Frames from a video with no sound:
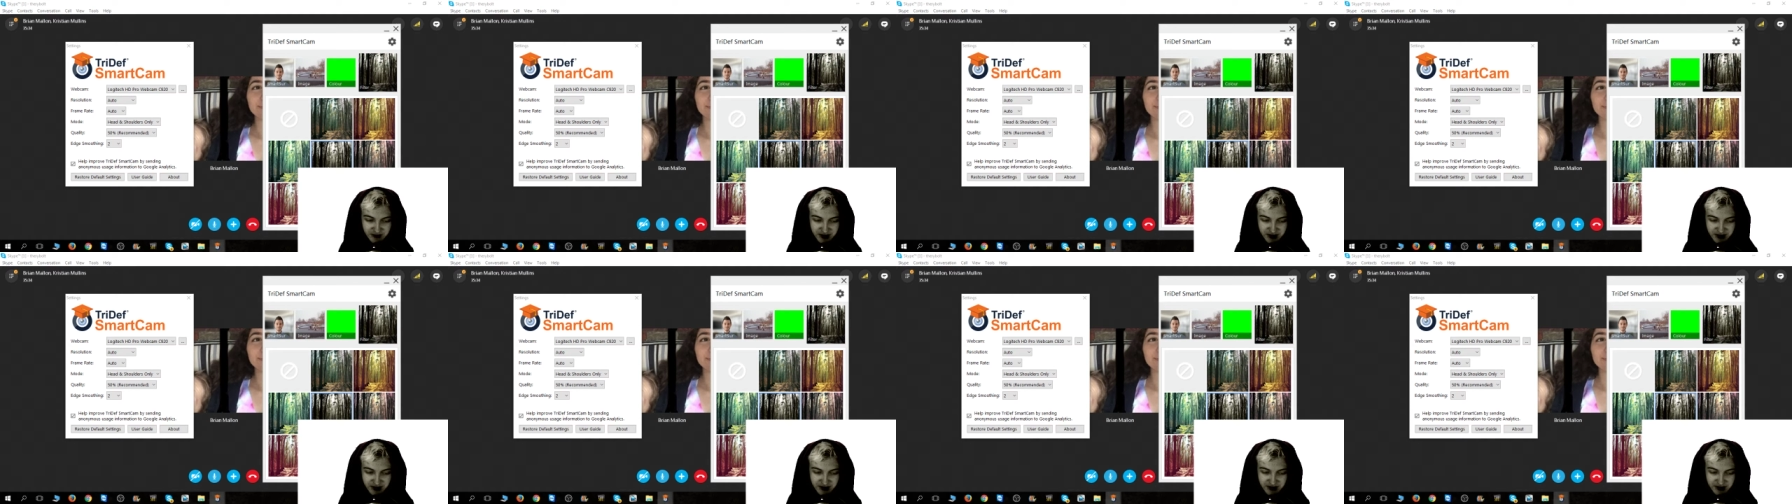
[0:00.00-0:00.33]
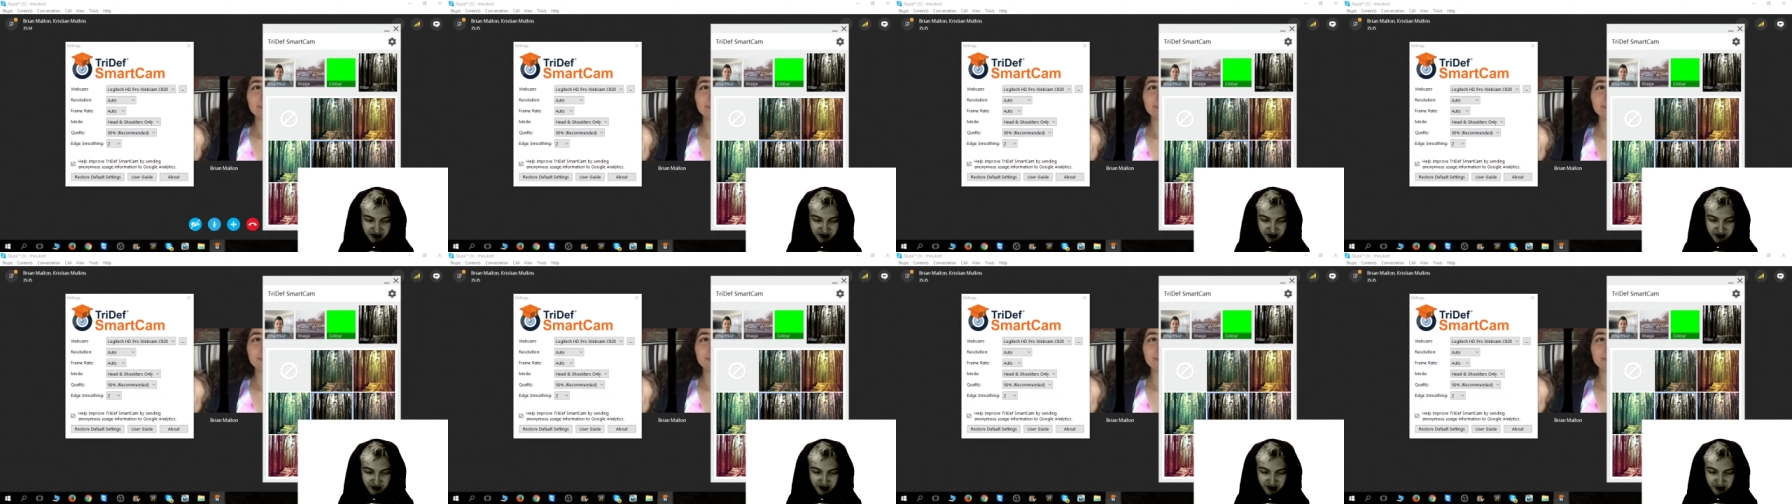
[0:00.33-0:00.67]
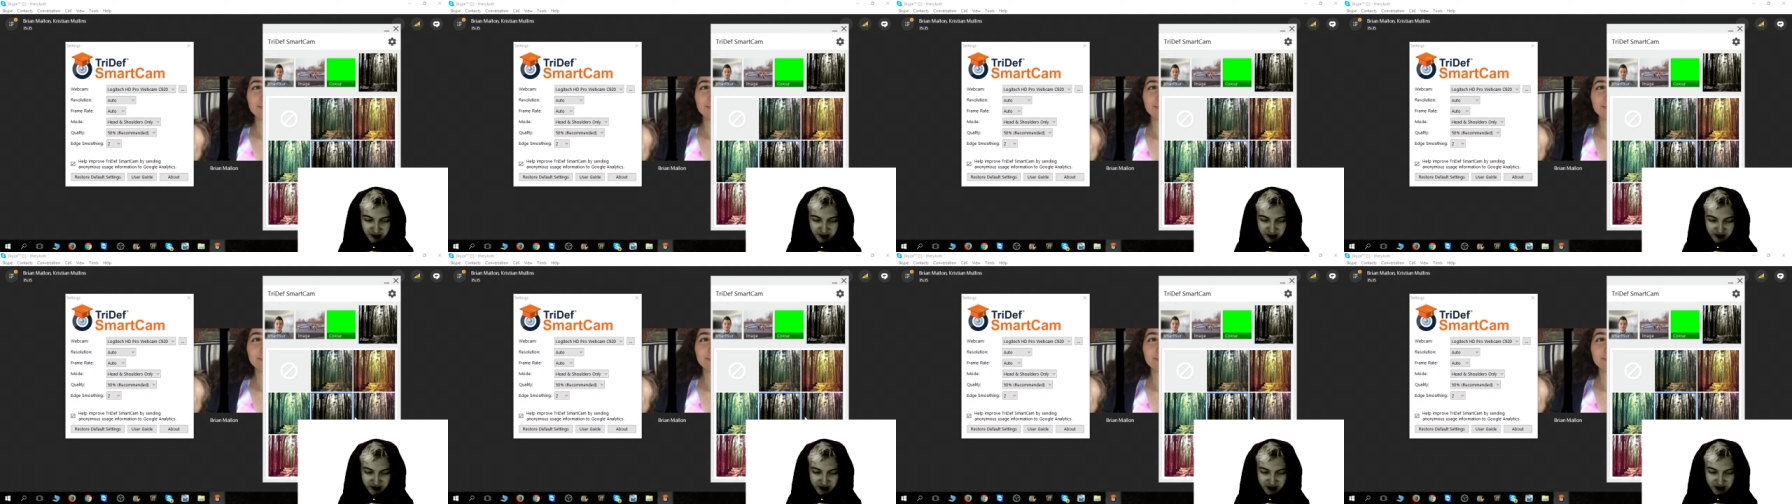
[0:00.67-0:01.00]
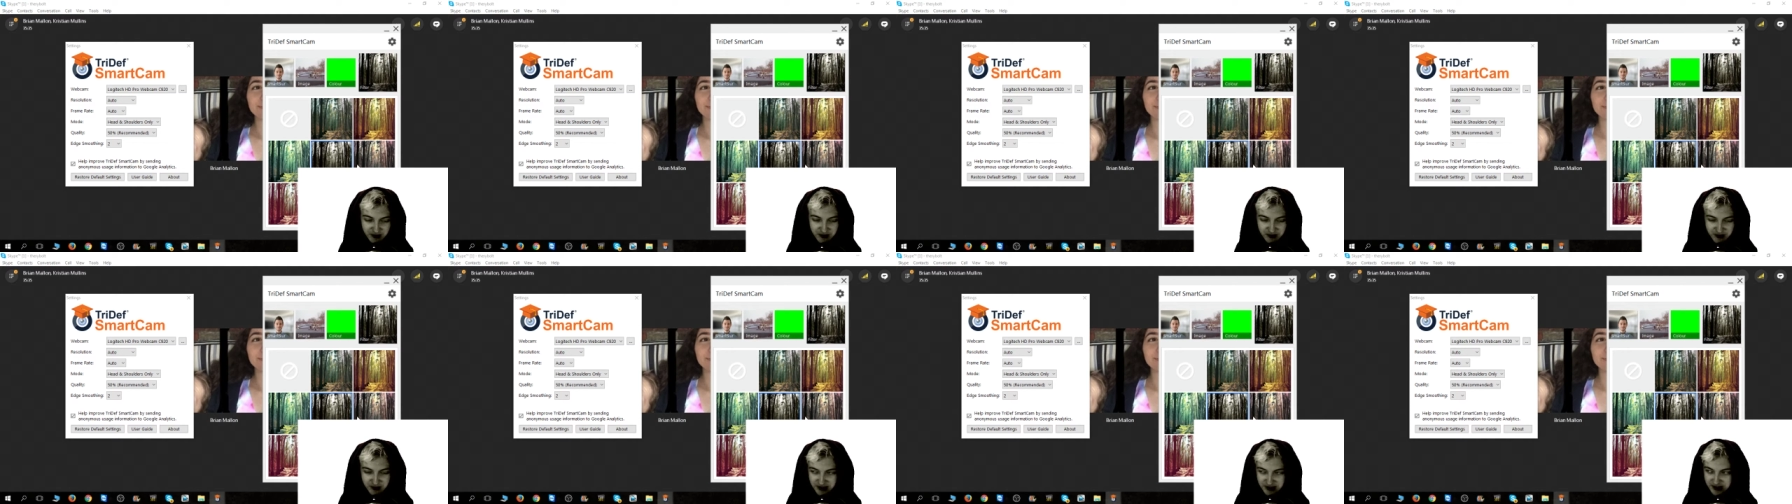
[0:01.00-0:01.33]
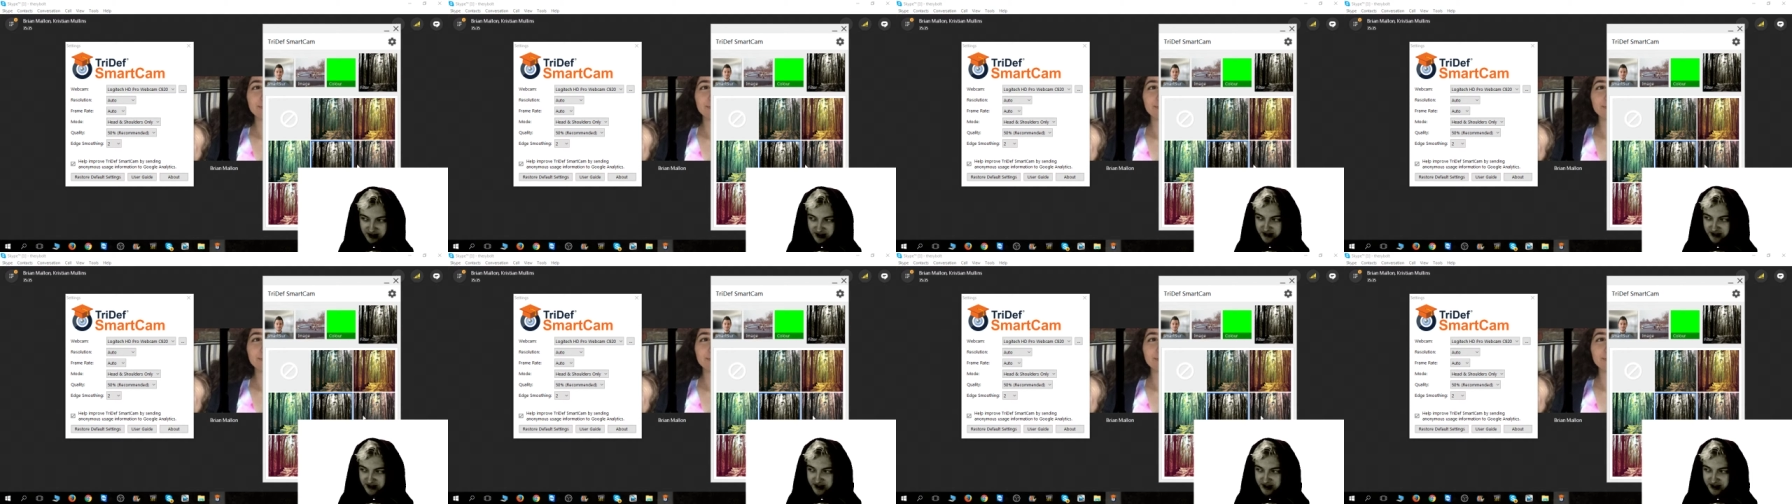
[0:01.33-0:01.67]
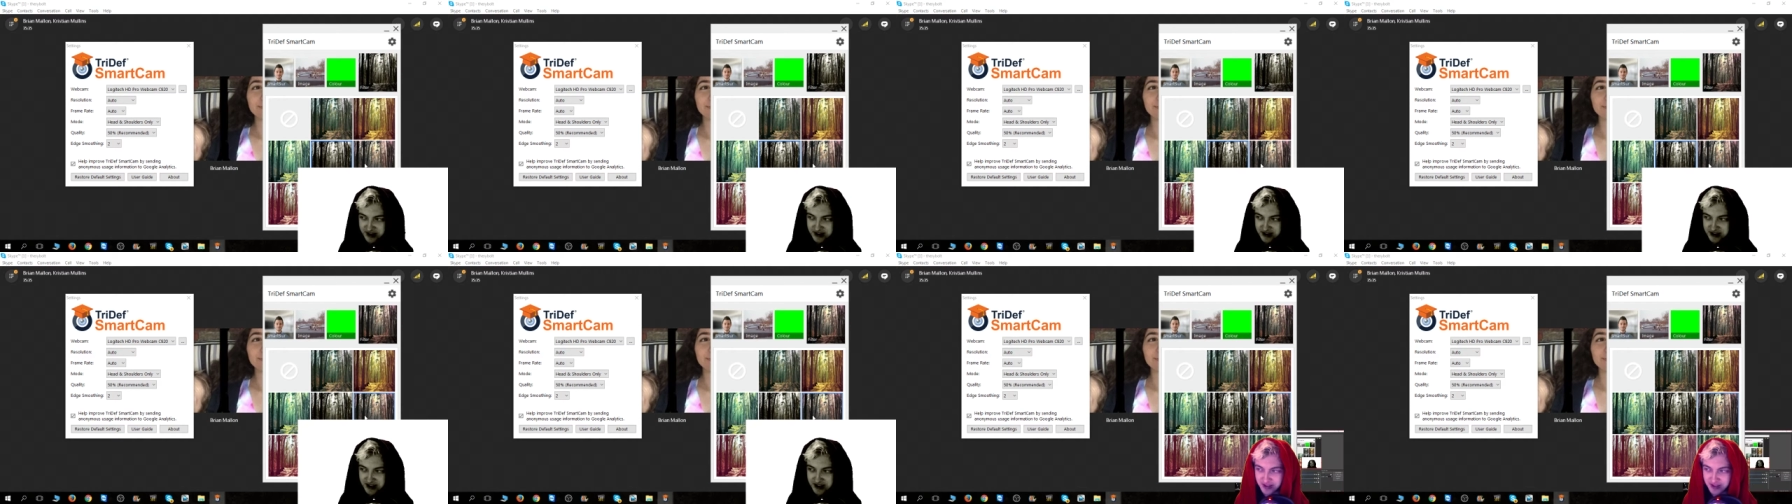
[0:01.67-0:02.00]
The gramophone right there,
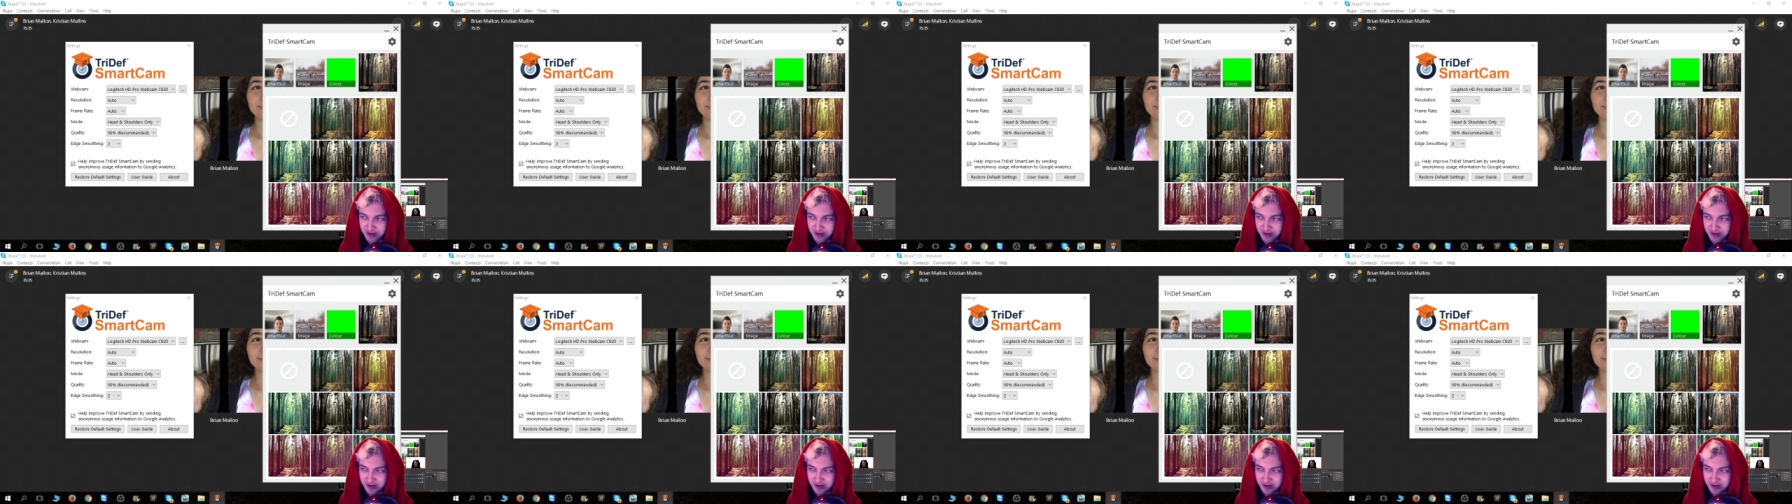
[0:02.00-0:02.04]
that's like